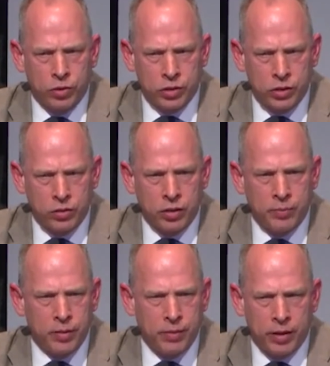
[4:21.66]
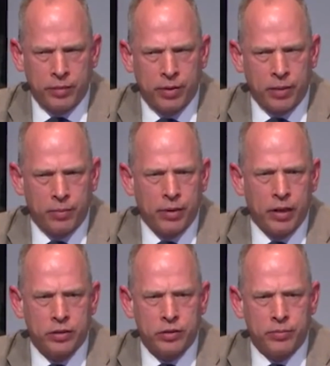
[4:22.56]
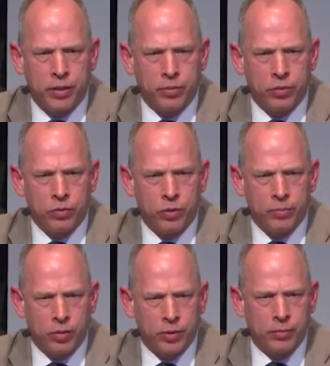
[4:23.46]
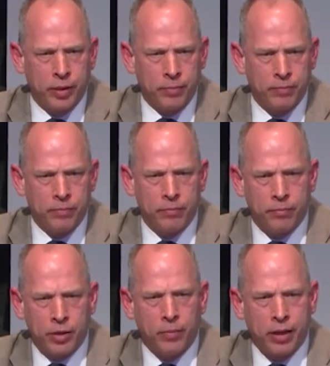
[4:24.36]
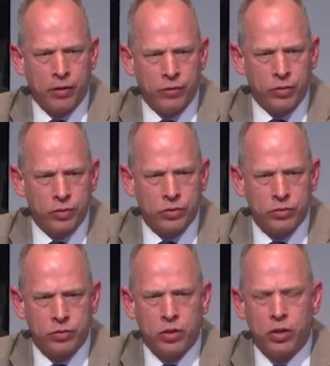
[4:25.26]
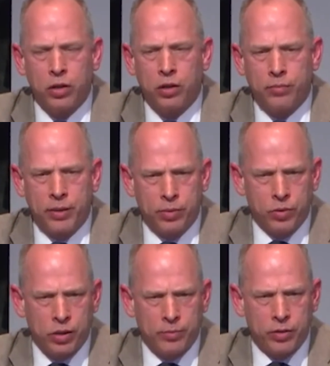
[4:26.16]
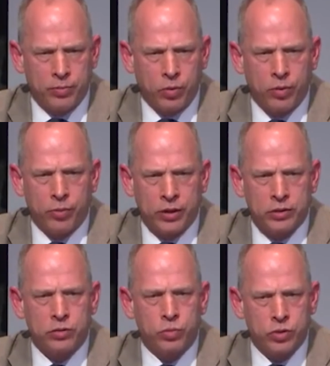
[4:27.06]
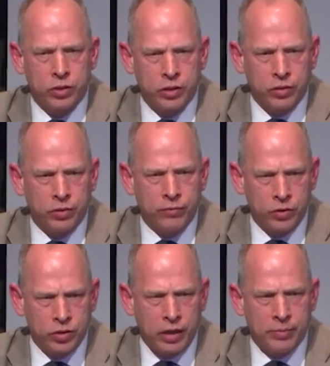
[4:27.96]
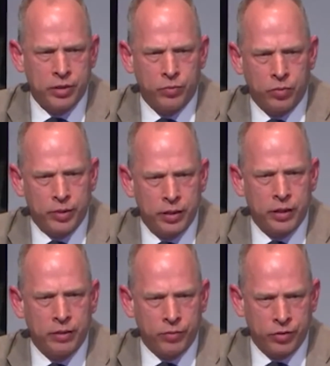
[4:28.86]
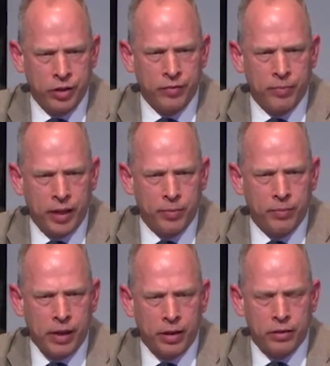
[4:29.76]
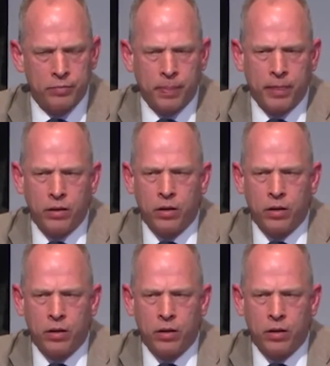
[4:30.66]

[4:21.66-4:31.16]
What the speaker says: We're still going to be mailing paper ballots to people who are permanent mail ballot voters. People who come to the polling places the first option will be to receive a paper ballot.